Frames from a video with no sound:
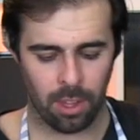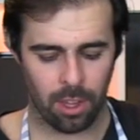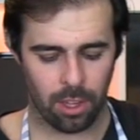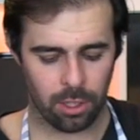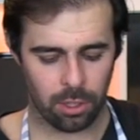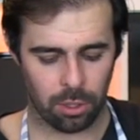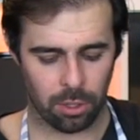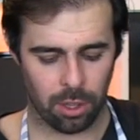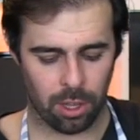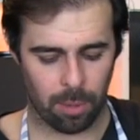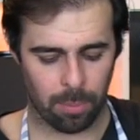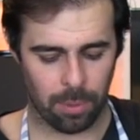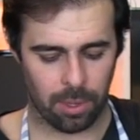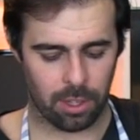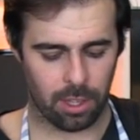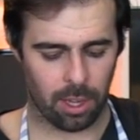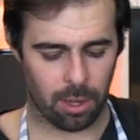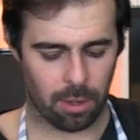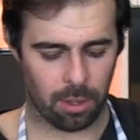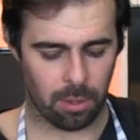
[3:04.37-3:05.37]
So then I'm gonna
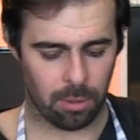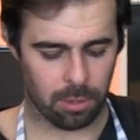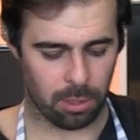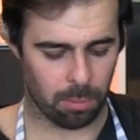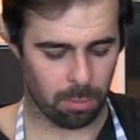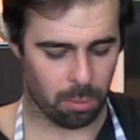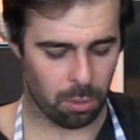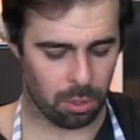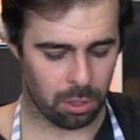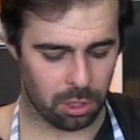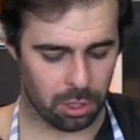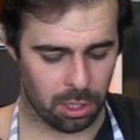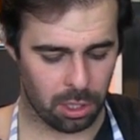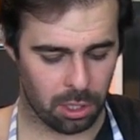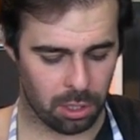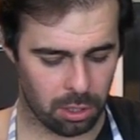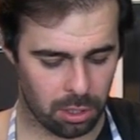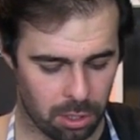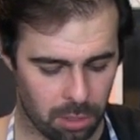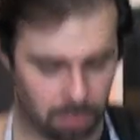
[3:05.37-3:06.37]
take some more
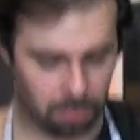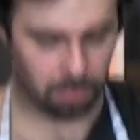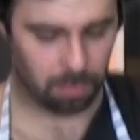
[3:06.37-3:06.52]
cheese.